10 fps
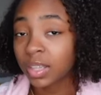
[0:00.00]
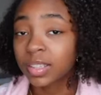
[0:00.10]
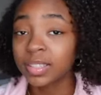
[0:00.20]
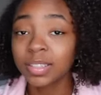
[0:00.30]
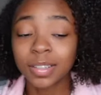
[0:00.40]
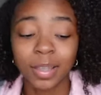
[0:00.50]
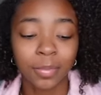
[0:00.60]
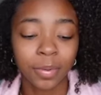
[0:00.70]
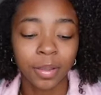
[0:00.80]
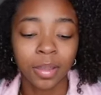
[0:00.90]
this is
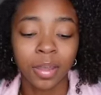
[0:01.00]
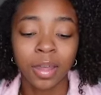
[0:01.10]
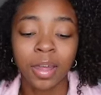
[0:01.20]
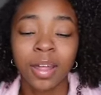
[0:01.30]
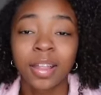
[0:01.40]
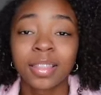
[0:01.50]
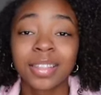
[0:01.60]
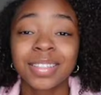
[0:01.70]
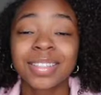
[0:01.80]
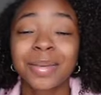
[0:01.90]
the, the,
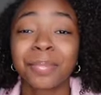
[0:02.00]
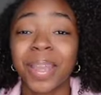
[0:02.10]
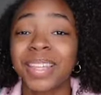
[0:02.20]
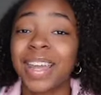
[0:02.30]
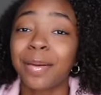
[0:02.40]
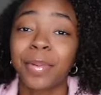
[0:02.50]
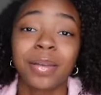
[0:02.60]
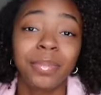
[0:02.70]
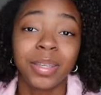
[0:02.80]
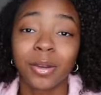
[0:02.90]
the app
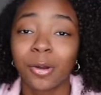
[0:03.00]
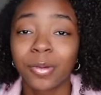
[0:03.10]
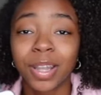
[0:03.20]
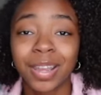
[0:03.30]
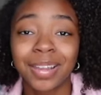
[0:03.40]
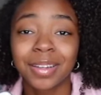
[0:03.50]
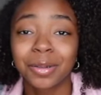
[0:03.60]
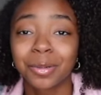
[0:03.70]
I be on like